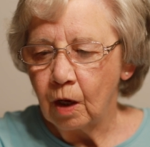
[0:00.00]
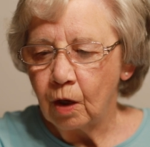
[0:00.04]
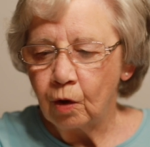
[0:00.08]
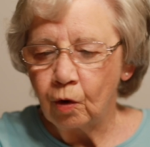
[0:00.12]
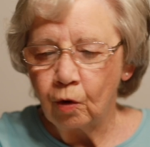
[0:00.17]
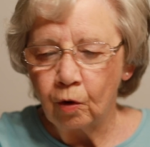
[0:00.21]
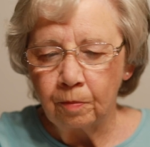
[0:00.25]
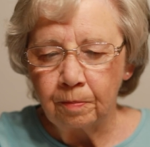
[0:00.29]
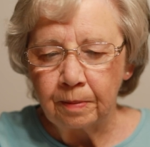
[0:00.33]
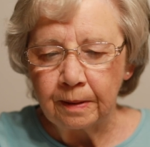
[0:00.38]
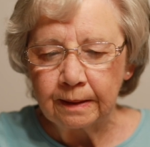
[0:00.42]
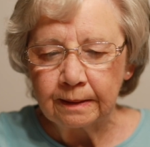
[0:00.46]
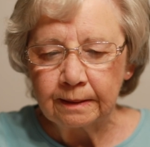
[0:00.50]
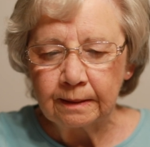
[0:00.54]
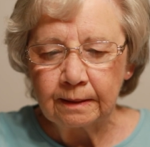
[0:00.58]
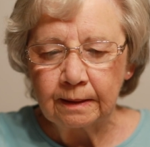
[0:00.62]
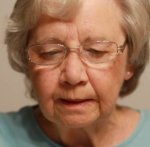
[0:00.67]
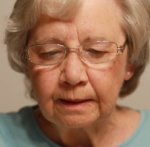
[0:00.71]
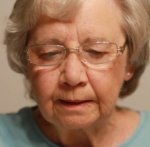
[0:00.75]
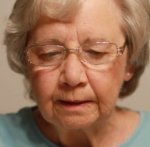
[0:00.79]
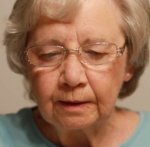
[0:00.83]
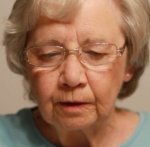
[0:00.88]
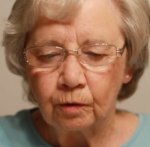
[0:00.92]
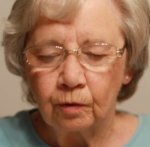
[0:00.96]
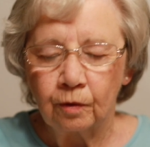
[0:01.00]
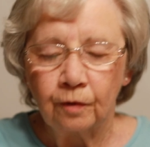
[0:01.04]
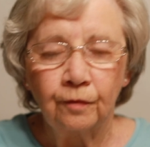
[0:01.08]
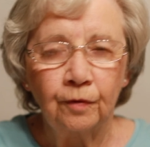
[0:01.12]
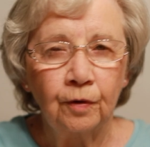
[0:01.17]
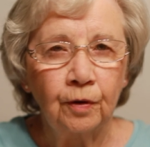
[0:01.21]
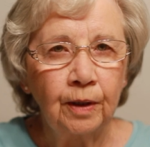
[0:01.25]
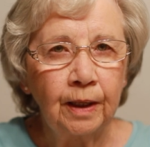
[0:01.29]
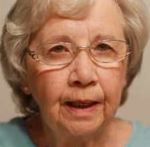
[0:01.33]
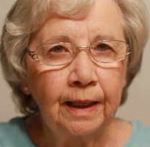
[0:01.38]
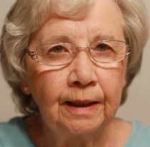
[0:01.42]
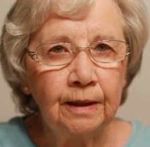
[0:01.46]
Your business or
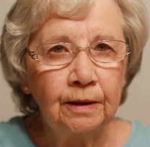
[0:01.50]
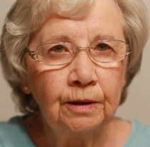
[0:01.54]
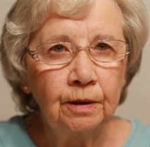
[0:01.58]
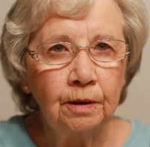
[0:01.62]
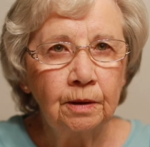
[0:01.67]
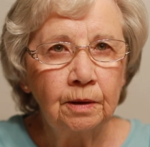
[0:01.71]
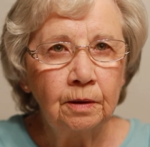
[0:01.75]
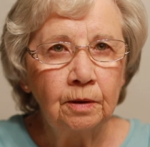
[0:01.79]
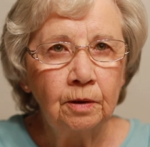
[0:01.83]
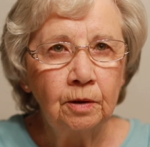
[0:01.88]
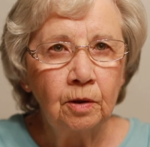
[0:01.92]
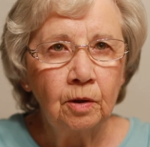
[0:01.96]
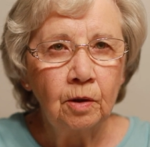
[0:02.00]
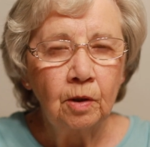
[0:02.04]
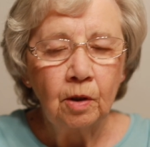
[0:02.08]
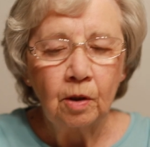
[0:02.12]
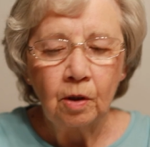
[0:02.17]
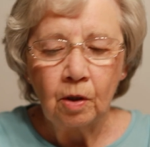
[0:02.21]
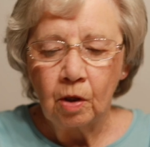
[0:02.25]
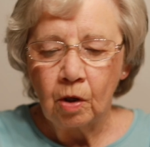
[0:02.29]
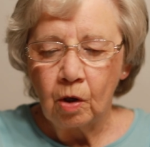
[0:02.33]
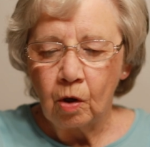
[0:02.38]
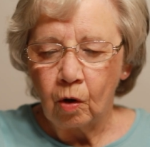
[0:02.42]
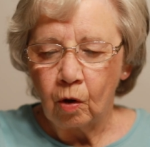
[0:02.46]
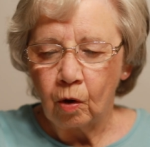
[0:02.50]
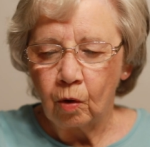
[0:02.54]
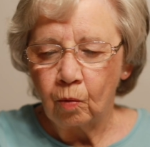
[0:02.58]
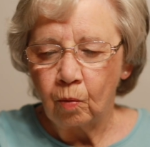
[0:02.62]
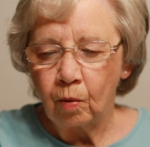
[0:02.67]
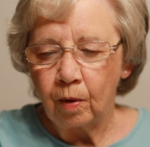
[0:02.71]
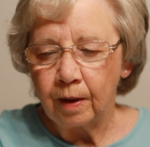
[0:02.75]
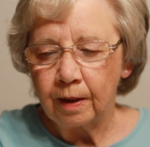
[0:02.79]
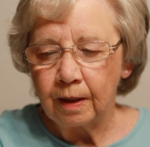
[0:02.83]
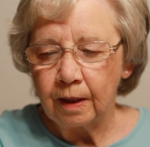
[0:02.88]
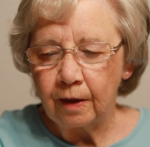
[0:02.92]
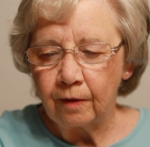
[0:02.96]
vocation or
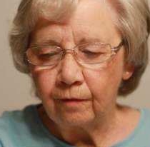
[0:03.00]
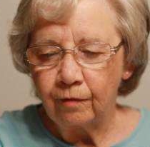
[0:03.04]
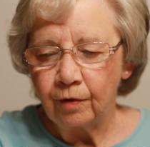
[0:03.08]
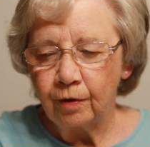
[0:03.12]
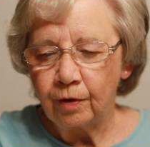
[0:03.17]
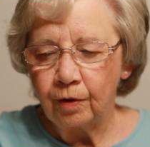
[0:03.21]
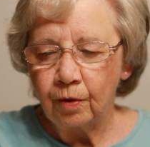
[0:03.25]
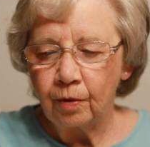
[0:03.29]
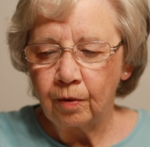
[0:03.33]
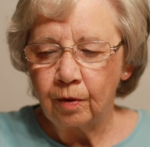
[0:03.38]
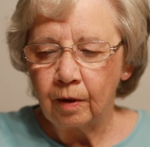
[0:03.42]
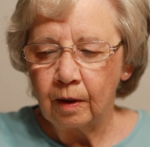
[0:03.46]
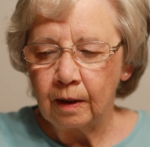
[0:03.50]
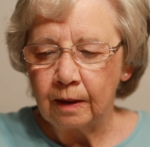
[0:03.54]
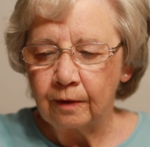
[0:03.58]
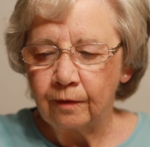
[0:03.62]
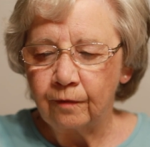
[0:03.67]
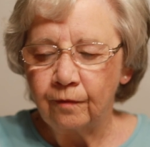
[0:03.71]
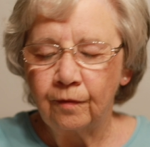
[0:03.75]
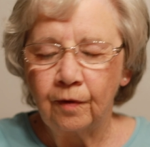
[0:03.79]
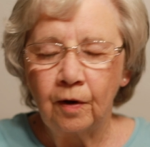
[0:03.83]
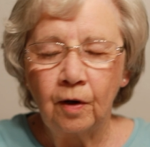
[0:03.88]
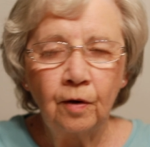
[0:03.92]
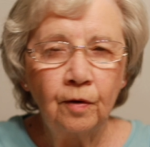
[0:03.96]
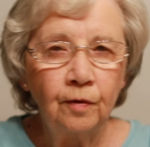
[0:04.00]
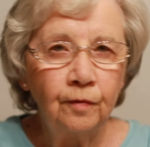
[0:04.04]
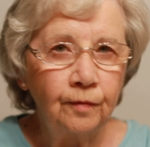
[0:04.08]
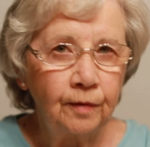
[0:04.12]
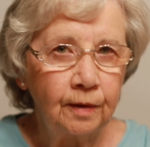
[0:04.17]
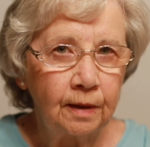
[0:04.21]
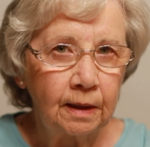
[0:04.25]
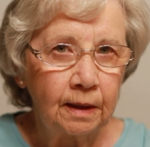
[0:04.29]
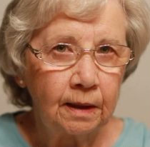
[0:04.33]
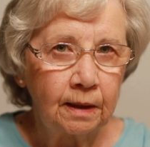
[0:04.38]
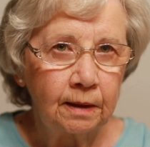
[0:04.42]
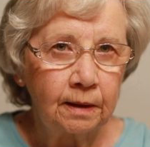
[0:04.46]
whatever you're involved
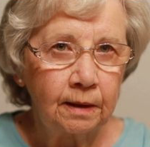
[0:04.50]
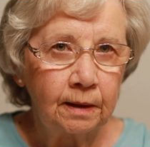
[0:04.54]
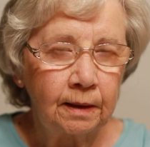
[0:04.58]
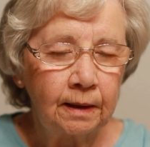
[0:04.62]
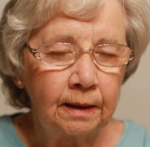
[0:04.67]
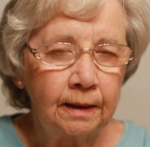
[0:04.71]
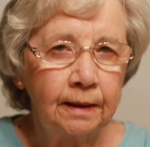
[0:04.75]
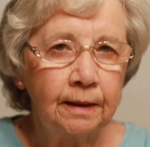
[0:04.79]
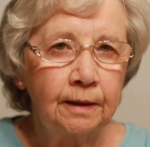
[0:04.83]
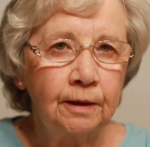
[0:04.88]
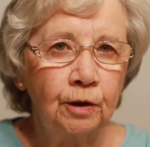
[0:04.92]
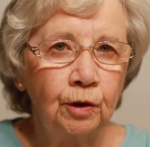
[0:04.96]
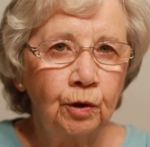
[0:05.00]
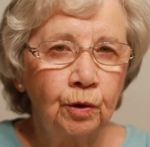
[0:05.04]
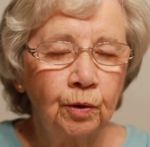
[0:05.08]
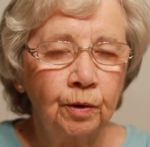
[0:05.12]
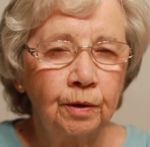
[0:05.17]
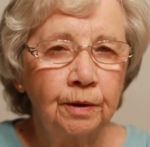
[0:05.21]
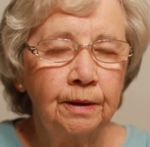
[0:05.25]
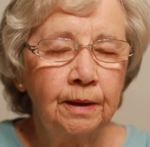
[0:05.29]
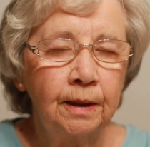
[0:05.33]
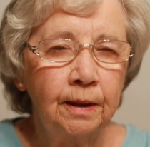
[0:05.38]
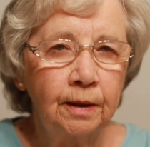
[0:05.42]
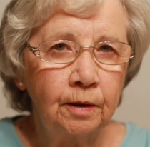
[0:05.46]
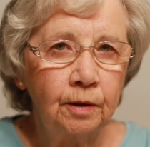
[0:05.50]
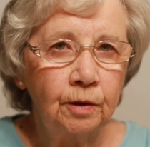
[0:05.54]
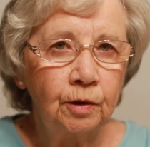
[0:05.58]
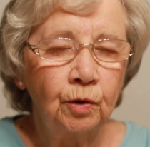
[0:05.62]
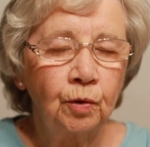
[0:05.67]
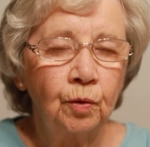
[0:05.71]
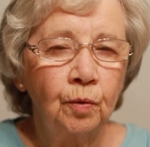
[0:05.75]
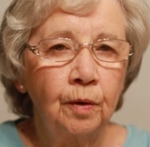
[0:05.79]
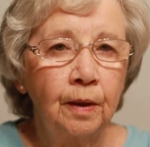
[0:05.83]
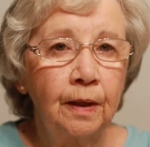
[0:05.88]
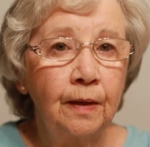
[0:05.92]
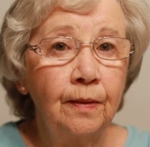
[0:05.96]
in is your
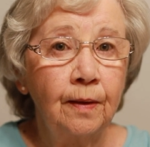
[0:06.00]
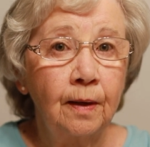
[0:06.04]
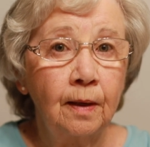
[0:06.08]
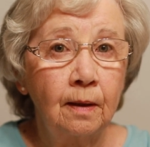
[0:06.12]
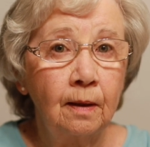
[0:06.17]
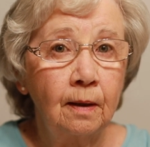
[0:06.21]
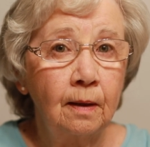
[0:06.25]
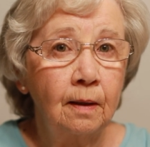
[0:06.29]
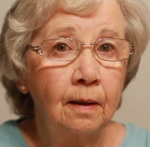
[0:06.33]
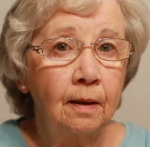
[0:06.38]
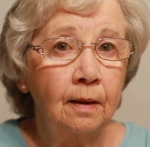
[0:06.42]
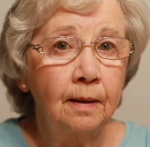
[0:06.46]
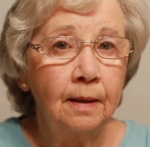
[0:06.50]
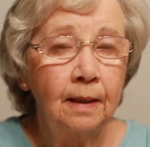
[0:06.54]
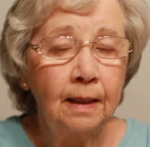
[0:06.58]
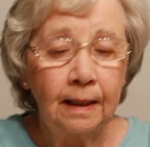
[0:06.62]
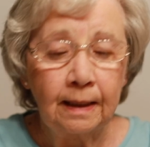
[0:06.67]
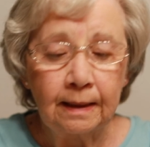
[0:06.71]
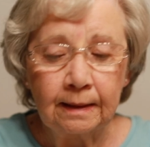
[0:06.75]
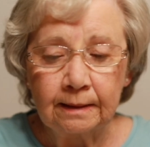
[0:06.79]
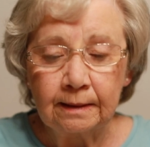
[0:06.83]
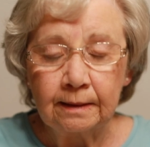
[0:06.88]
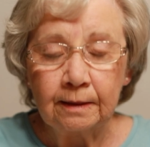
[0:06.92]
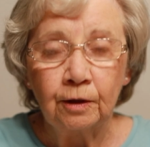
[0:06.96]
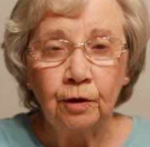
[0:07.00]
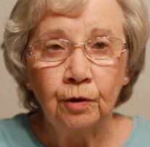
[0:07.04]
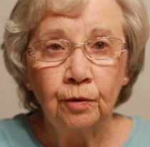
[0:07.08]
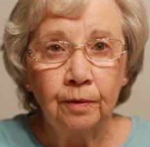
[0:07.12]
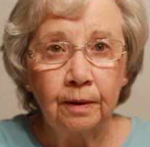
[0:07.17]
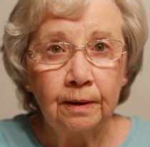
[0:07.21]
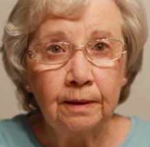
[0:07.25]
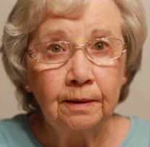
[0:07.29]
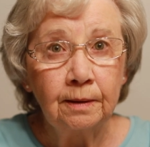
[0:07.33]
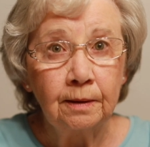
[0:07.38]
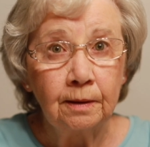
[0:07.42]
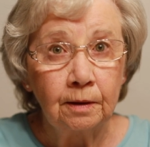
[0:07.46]
territory that God has
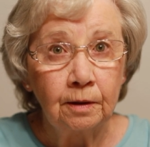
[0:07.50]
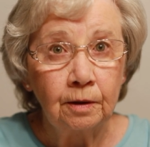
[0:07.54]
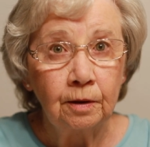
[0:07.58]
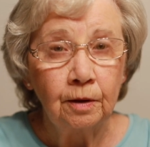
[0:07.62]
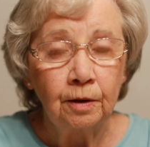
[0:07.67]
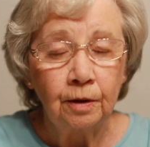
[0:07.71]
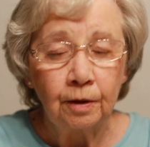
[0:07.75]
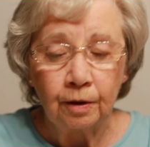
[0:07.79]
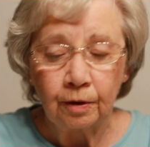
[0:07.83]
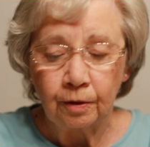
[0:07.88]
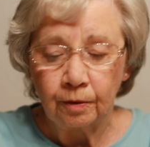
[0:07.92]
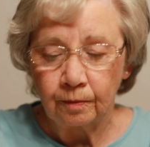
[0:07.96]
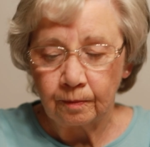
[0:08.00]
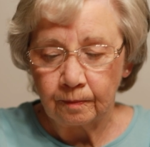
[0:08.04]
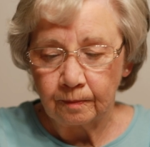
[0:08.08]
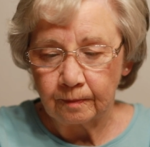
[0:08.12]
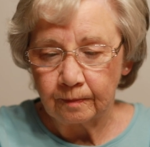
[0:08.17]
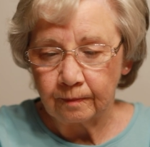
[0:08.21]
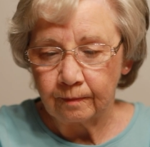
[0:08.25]
entrusted to you.